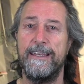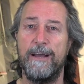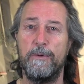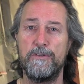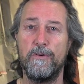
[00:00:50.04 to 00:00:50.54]

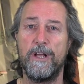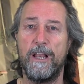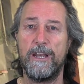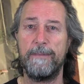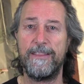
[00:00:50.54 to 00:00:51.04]
Now we talk a
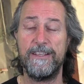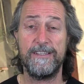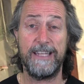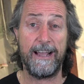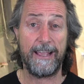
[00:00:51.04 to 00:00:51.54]
lot about
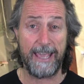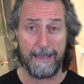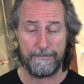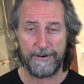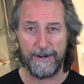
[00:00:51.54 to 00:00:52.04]
this in our
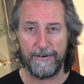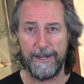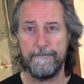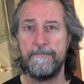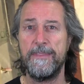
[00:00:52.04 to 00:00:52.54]
GAPP
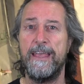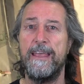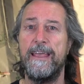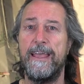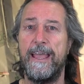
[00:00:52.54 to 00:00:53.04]
program
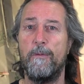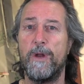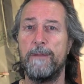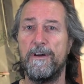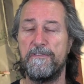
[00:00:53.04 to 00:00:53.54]
and
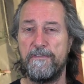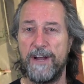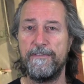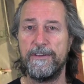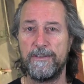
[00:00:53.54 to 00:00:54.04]
one of my
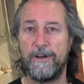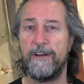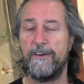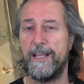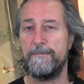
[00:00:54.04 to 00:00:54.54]
favorite
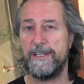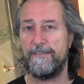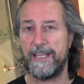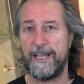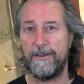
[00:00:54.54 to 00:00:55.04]
diagrams,
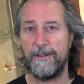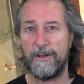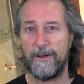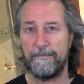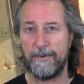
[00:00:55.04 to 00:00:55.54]
even though
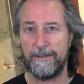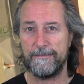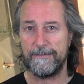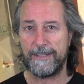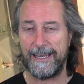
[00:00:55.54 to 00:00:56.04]
I'm
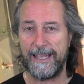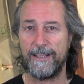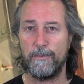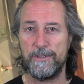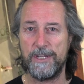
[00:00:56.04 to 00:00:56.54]
not
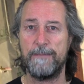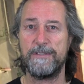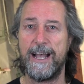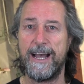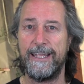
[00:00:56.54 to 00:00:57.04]
connected with
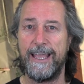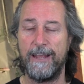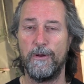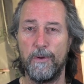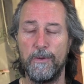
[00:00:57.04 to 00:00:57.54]
James Hardie
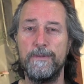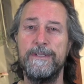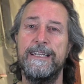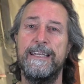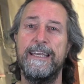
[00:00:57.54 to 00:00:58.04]
at
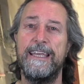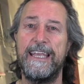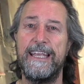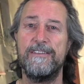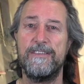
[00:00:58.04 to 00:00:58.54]
all,
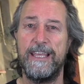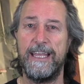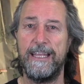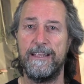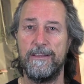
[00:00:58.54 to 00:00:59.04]
is
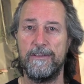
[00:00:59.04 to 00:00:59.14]
their